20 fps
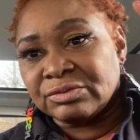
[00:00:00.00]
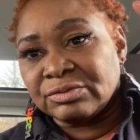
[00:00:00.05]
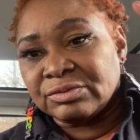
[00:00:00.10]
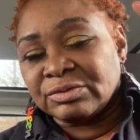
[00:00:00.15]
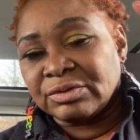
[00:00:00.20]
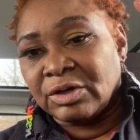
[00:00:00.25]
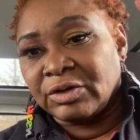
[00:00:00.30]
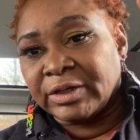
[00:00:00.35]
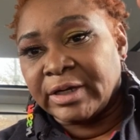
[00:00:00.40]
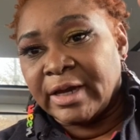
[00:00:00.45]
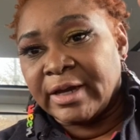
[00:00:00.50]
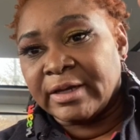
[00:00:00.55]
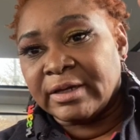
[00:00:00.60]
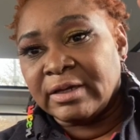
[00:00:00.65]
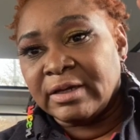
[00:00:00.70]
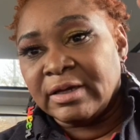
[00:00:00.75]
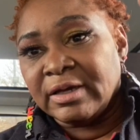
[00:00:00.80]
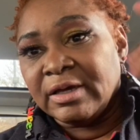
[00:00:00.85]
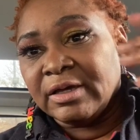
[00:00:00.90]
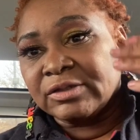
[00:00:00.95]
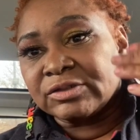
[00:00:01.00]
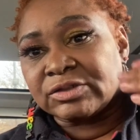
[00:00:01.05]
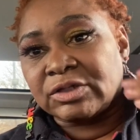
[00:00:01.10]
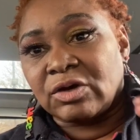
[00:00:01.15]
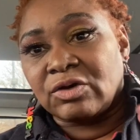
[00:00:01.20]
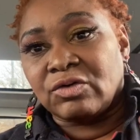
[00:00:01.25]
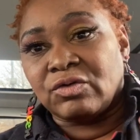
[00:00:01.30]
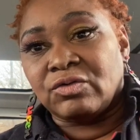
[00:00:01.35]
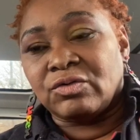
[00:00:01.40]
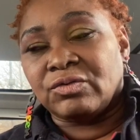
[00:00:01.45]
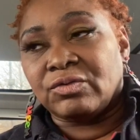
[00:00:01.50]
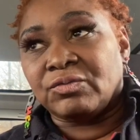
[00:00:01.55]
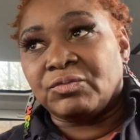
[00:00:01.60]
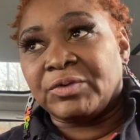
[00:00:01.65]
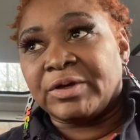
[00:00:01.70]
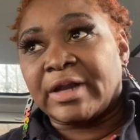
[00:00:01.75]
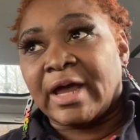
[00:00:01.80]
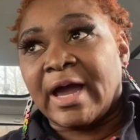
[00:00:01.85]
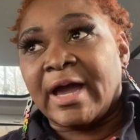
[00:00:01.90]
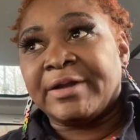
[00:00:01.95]
Okay? So
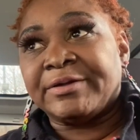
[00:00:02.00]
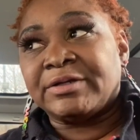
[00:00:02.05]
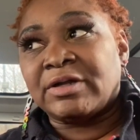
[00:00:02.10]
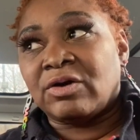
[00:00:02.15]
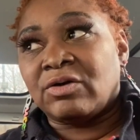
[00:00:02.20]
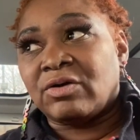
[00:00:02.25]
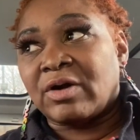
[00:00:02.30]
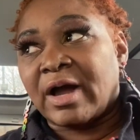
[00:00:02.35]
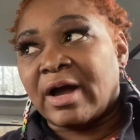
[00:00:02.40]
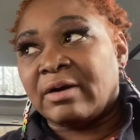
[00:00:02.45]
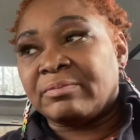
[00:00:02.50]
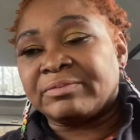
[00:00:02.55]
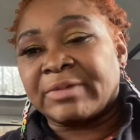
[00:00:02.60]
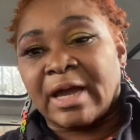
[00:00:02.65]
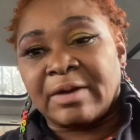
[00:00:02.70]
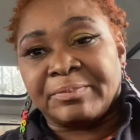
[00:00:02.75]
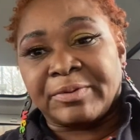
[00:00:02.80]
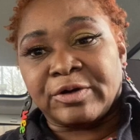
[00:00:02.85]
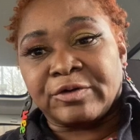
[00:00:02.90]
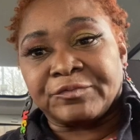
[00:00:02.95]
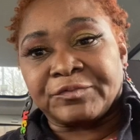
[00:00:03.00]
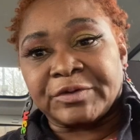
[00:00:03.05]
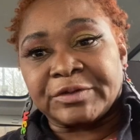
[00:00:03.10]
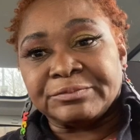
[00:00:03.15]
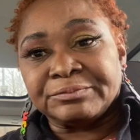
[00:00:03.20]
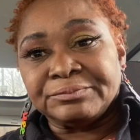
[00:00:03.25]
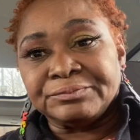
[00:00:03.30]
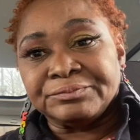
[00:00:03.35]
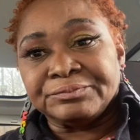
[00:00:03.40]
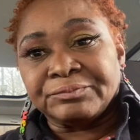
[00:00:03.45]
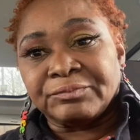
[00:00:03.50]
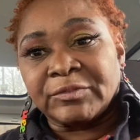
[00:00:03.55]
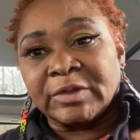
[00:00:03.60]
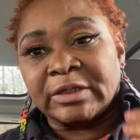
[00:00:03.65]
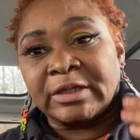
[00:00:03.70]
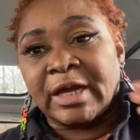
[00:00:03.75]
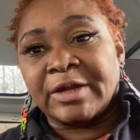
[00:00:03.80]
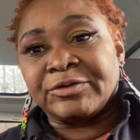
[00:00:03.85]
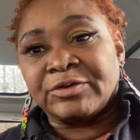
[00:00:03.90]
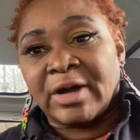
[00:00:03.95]
when I know I'm not perfect, and
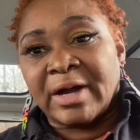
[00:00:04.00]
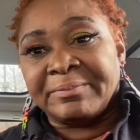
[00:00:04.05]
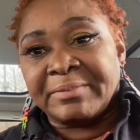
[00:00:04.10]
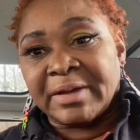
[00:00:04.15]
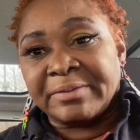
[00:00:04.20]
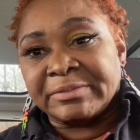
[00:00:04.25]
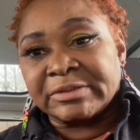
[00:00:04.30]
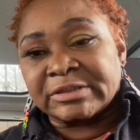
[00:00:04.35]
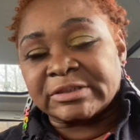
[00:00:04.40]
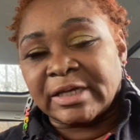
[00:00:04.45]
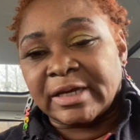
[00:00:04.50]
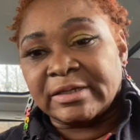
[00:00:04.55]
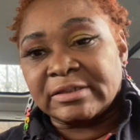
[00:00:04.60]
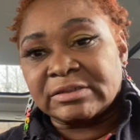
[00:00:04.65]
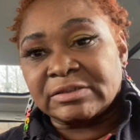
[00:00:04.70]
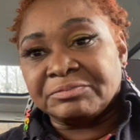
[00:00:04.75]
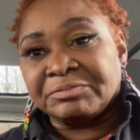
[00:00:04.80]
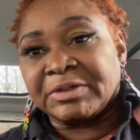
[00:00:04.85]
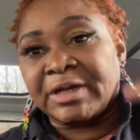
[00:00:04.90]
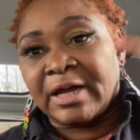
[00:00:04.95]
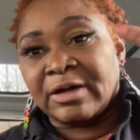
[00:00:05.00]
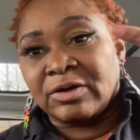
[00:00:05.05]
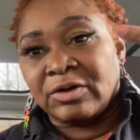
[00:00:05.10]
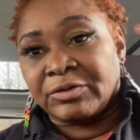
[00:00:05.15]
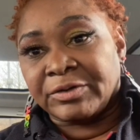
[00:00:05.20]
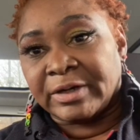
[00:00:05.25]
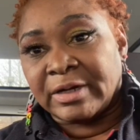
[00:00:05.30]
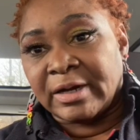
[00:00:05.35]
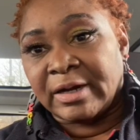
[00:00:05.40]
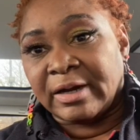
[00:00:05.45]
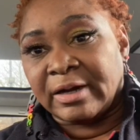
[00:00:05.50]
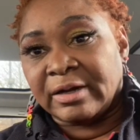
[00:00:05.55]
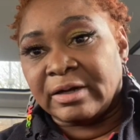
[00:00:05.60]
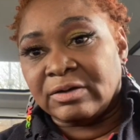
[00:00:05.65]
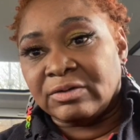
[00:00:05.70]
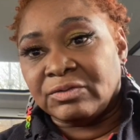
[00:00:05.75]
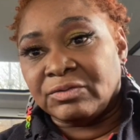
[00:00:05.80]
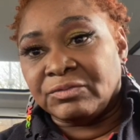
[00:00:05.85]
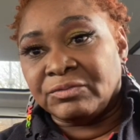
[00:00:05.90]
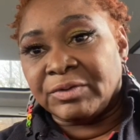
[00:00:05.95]
I know I make mistakes, but I go to God
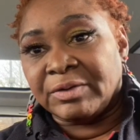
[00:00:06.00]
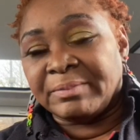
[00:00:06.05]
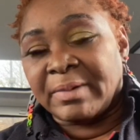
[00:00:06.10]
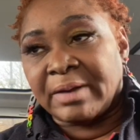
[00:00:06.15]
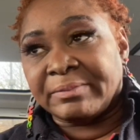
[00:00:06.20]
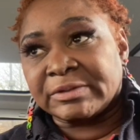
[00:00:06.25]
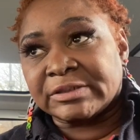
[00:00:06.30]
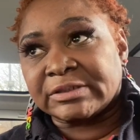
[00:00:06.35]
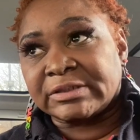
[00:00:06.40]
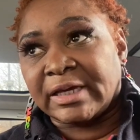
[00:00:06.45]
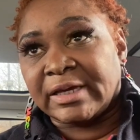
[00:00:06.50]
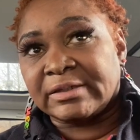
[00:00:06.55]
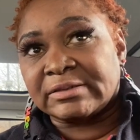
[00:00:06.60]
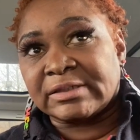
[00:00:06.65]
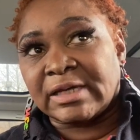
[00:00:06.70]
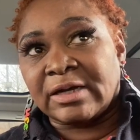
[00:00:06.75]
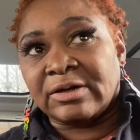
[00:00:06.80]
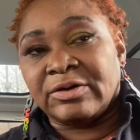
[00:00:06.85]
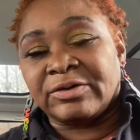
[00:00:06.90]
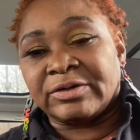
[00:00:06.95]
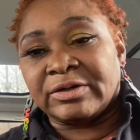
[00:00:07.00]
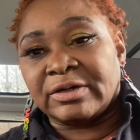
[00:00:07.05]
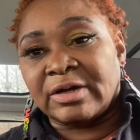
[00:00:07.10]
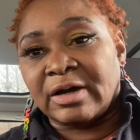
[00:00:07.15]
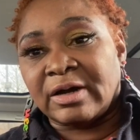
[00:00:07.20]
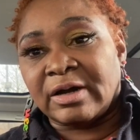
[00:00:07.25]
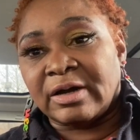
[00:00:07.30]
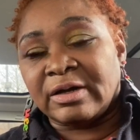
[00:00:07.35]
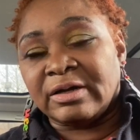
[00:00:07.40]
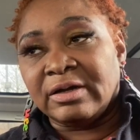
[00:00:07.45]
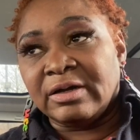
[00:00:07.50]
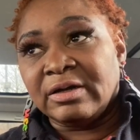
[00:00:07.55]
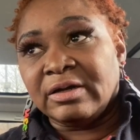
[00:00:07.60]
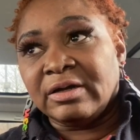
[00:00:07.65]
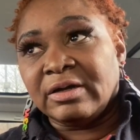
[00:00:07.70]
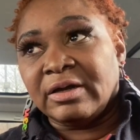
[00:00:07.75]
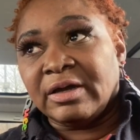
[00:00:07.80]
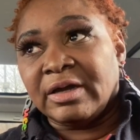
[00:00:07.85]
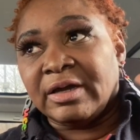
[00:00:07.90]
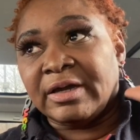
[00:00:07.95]
with my mistakes. I go to God,
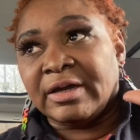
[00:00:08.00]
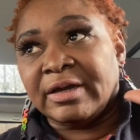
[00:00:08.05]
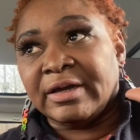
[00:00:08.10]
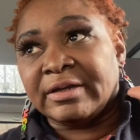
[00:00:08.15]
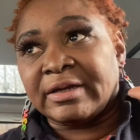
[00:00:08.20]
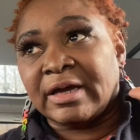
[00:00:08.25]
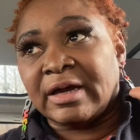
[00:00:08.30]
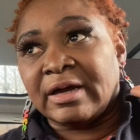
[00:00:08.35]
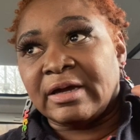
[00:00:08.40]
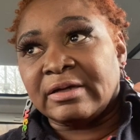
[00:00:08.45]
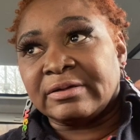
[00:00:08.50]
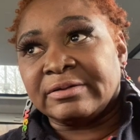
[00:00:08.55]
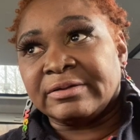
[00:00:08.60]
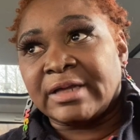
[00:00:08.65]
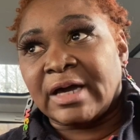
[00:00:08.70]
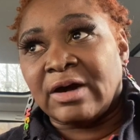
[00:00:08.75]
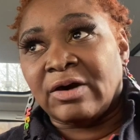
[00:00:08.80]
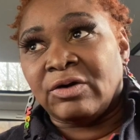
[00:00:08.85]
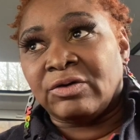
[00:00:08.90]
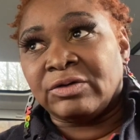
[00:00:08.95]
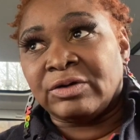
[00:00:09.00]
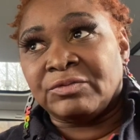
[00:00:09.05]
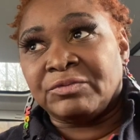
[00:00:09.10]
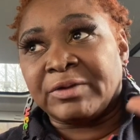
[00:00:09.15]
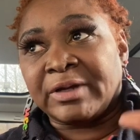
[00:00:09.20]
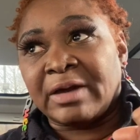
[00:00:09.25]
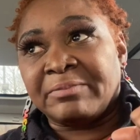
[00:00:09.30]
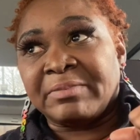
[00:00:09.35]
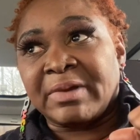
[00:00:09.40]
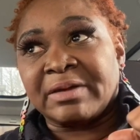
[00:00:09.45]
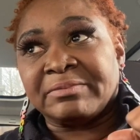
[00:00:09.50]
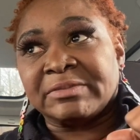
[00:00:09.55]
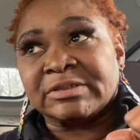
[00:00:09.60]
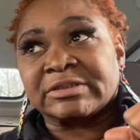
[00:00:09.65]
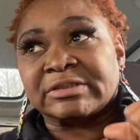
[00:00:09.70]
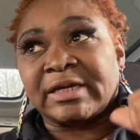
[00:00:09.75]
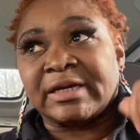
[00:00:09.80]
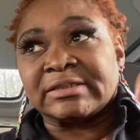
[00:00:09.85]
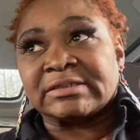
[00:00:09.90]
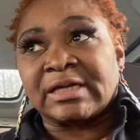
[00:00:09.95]
and not only when I make
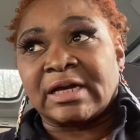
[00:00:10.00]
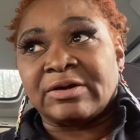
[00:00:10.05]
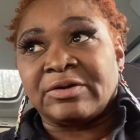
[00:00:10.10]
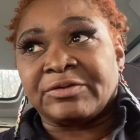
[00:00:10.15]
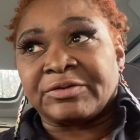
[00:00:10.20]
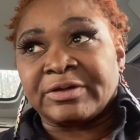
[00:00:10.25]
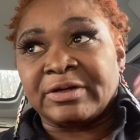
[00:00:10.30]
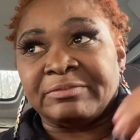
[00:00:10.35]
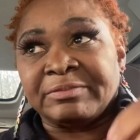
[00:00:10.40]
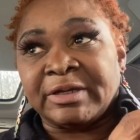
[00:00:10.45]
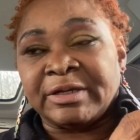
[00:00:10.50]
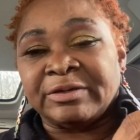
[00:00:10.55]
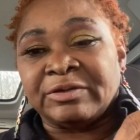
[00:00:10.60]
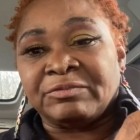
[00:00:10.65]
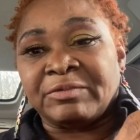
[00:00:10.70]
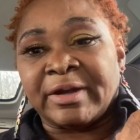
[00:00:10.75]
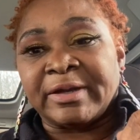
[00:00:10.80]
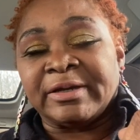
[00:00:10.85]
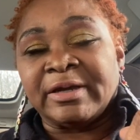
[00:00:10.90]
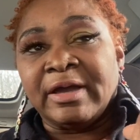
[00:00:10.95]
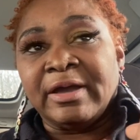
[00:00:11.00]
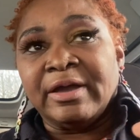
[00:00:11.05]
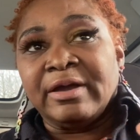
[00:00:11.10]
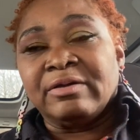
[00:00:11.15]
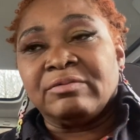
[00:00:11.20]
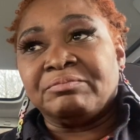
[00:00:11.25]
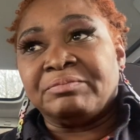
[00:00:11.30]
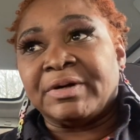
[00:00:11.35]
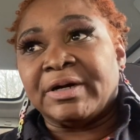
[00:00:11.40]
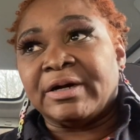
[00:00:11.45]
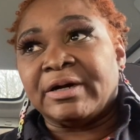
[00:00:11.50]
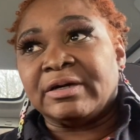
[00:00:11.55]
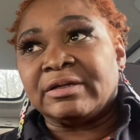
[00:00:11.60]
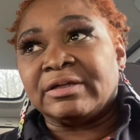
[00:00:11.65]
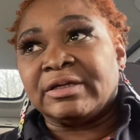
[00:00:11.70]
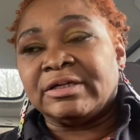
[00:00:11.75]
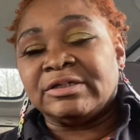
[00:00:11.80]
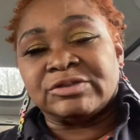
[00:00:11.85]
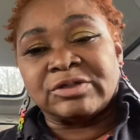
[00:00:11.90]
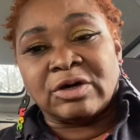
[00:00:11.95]
mistakes, I go to him anyway. But
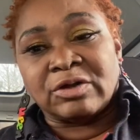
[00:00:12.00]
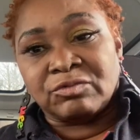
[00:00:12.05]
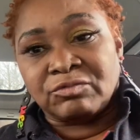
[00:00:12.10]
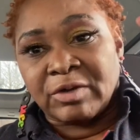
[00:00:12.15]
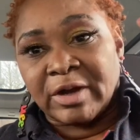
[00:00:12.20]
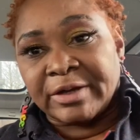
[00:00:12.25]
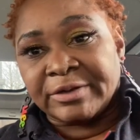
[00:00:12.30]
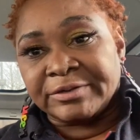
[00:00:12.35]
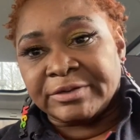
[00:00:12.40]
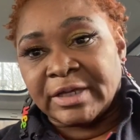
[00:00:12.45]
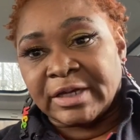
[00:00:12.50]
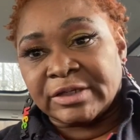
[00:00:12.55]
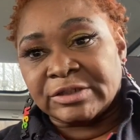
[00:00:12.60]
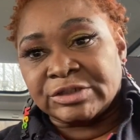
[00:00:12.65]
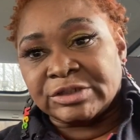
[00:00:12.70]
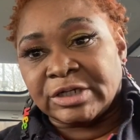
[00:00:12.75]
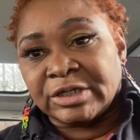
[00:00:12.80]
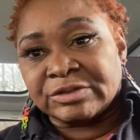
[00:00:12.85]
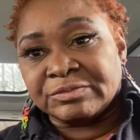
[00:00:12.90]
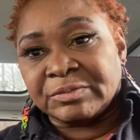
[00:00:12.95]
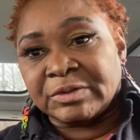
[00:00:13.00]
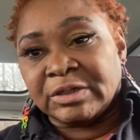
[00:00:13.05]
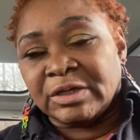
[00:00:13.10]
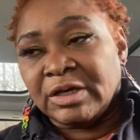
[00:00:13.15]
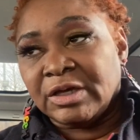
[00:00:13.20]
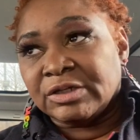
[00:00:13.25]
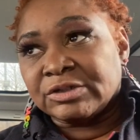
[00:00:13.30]
he's the only one that can judge me.